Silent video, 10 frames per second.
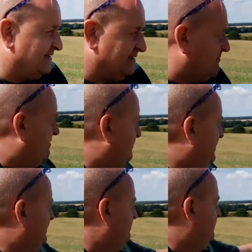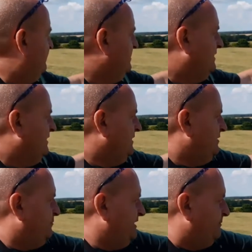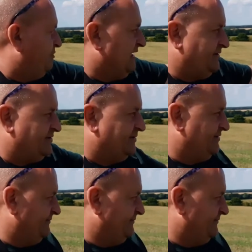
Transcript: I can remember this one being planted